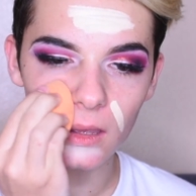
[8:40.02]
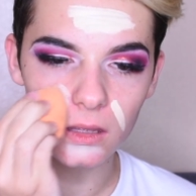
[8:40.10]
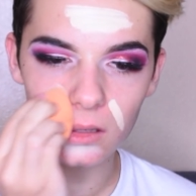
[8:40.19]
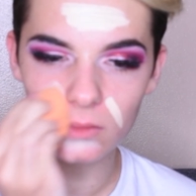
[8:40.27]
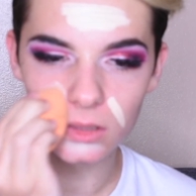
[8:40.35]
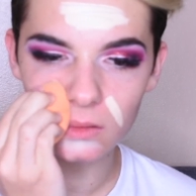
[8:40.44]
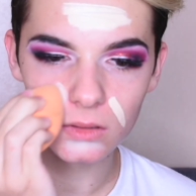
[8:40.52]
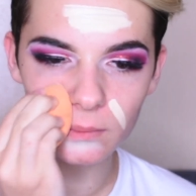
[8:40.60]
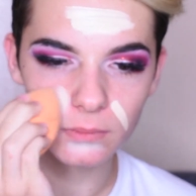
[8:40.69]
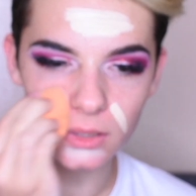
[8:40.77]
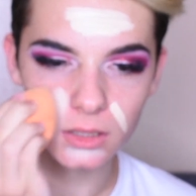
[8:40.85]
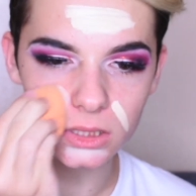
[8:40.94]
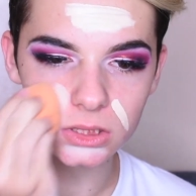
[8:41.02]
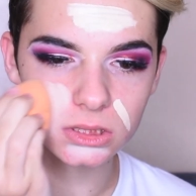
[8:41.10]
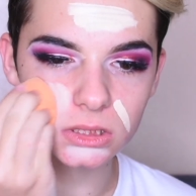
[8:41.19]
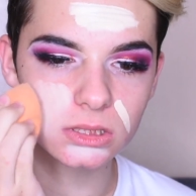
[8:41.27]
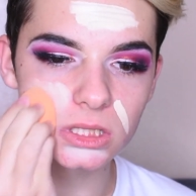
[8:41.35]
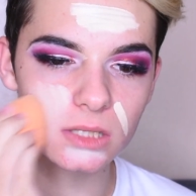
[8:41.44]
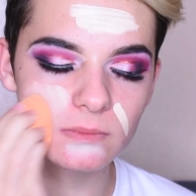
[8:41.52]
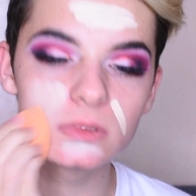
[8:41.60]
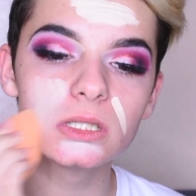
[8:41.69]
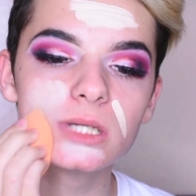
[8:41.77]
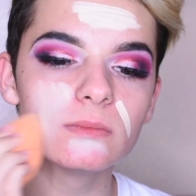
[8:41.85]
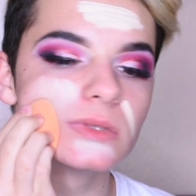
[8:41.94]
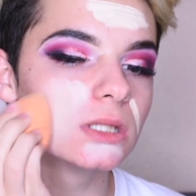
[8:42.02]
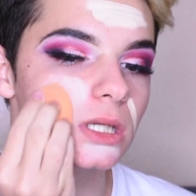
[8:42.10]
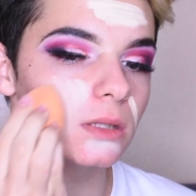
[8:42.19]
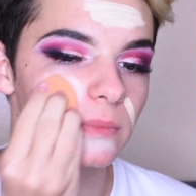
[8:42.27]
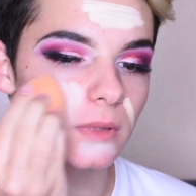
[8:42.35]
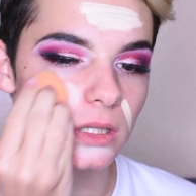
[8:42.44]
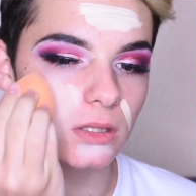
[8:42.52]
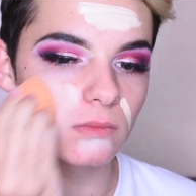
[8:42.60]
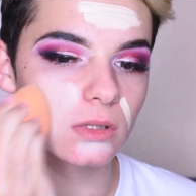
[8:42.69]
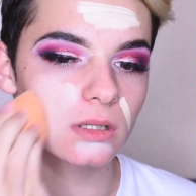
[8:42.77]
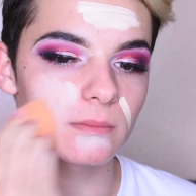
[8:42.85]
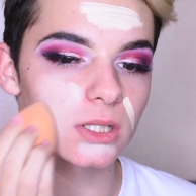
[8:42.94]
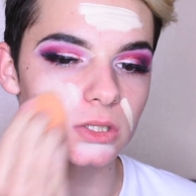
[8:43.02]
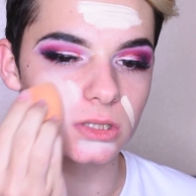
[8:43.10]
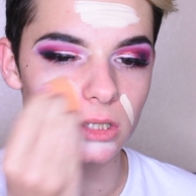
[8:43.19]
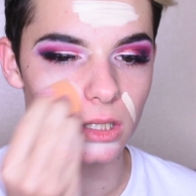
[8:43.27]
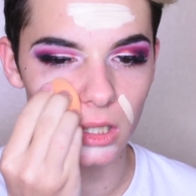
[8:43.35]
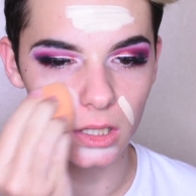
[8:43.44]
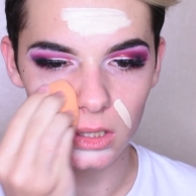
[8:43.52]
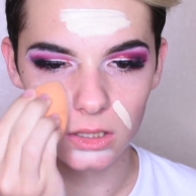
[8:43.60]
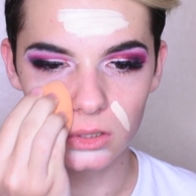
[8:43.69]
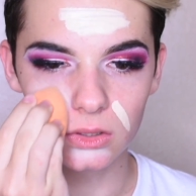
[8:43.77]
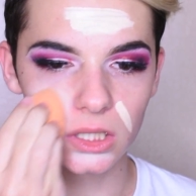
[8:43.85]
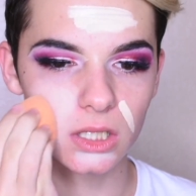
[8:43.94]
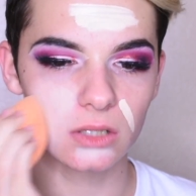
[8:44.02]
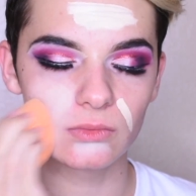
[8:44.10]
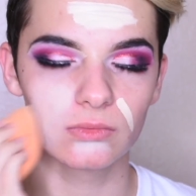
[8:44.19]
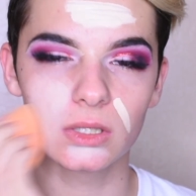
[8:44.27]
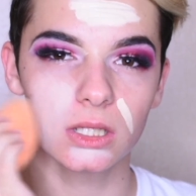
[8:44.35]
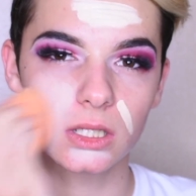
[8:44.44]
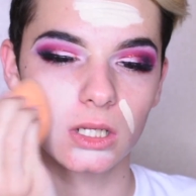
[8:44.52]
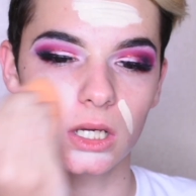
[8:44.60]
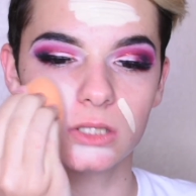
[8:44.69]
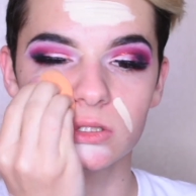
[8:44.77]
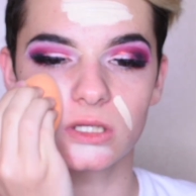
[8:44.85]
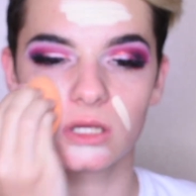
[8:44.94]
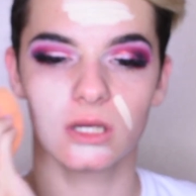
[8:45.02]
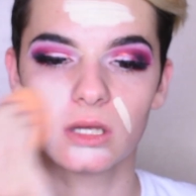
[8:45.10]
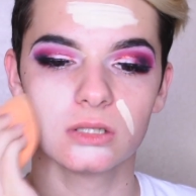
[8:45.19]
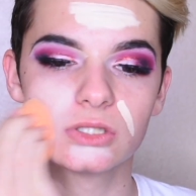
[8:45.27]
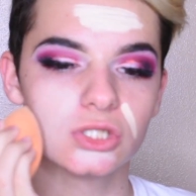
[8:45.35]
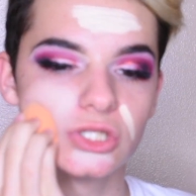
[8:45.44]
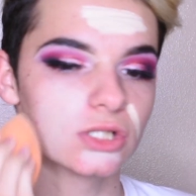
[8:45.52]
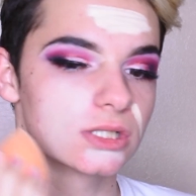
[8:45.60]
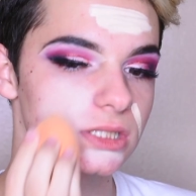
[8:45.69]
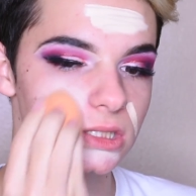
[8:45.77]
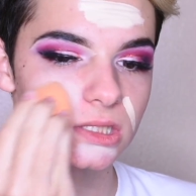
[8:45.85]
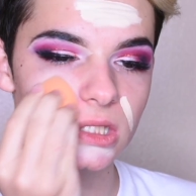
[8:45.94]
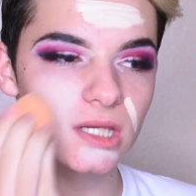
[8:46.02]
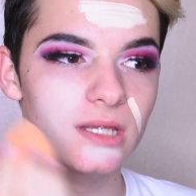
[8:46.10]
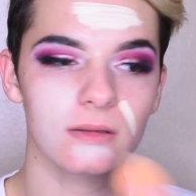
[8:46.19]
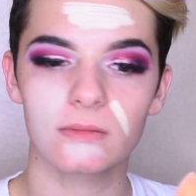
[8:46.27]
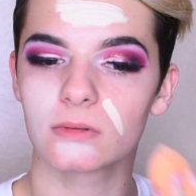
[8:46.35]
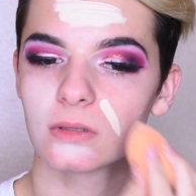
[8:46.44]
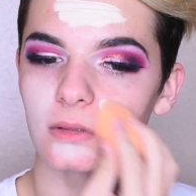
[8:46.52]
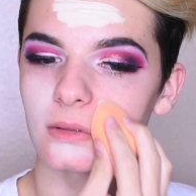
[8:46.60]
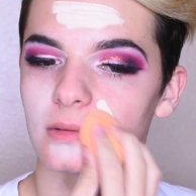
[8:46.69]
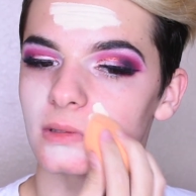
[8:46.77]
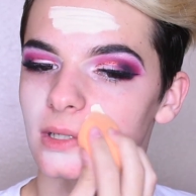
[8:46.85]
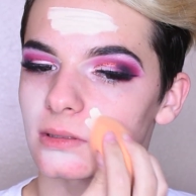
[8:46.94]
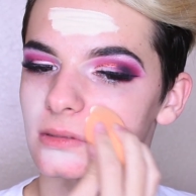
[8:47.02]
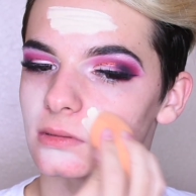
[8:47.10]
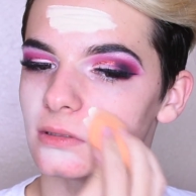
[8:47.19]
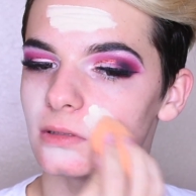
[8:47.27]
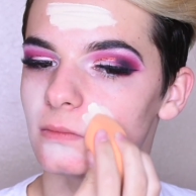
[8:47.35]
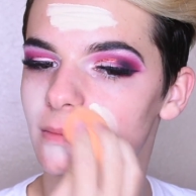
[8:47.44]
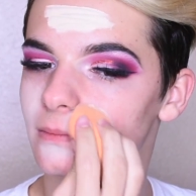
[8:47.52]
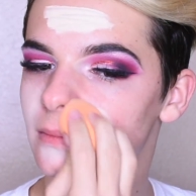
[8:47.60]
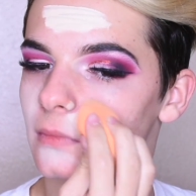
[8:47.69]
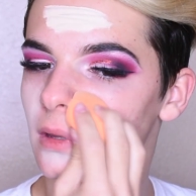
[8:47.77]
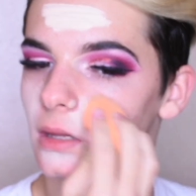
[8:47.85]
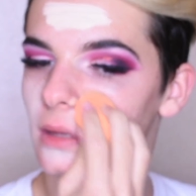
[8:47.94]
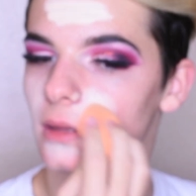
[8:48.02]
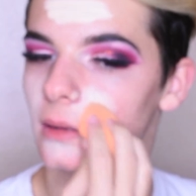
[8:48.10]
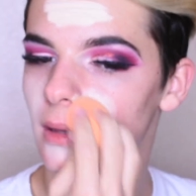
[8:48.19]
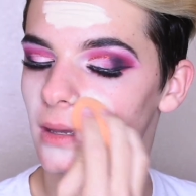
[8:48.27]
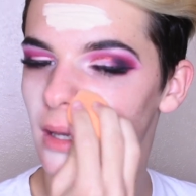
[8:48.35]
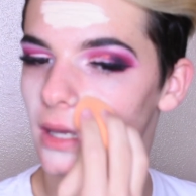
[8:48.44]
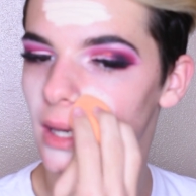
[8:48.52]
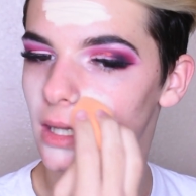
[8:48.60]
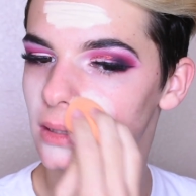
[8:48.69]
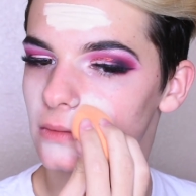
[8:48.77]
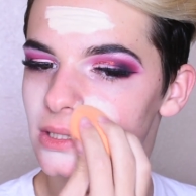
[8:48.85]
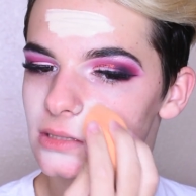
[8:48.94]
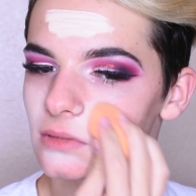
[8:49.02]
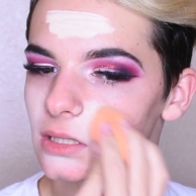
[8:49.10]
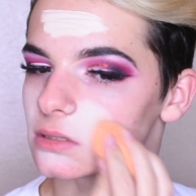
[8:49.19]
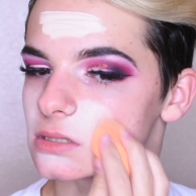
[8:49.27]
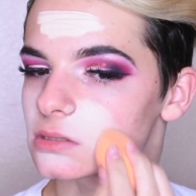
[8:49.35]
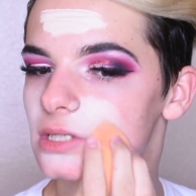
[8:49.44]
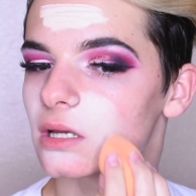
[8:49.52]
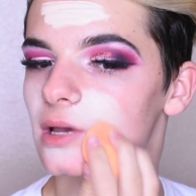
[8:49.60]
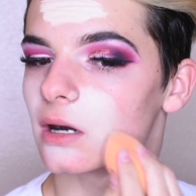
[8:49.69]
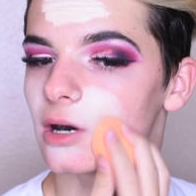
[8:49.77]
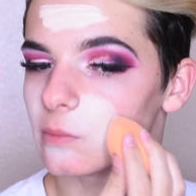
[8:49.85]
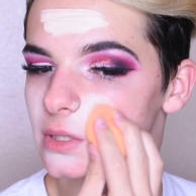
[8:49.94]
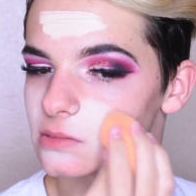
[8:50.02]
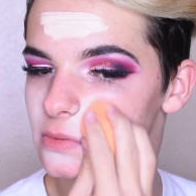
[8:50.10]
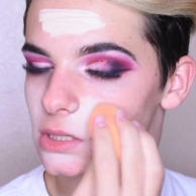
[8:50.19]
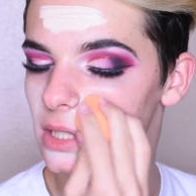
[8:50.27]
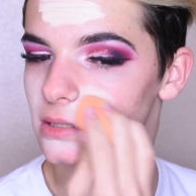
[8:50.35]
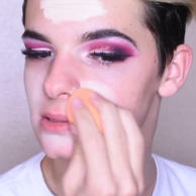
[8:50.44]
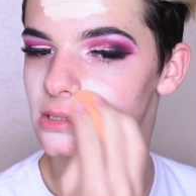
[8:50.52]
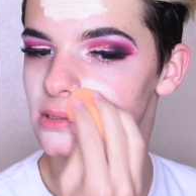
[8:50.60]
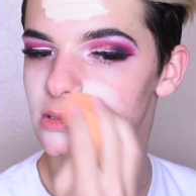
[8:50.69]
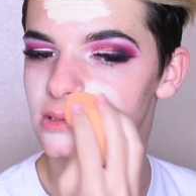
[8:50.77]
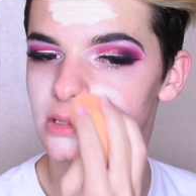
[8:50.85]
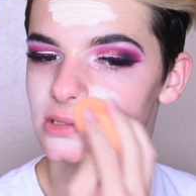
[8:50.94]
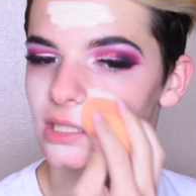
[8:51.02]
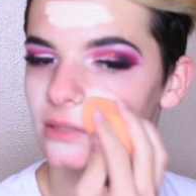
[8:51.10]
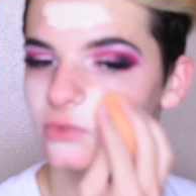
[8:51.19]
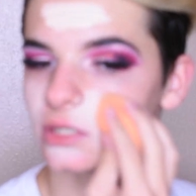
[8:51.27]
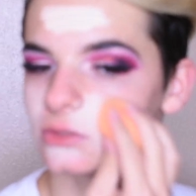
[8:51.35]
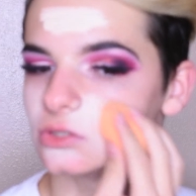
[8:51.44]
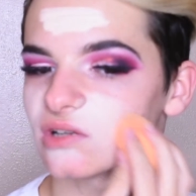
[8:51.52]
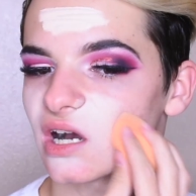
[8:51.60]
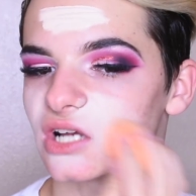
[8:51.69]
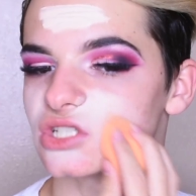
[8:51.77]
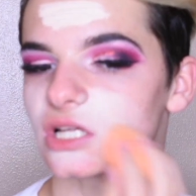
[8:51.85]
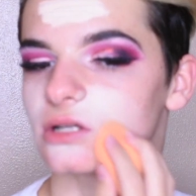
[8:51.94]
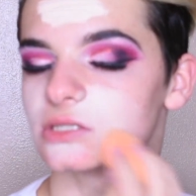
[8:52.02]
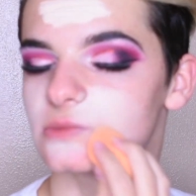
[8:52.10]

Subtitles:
And you really want to push deep, deep, deep. And you want to make sure you get it really nice into your skin. Like so. And the reason why this is going to help is because this is the same way you do eyeshadow.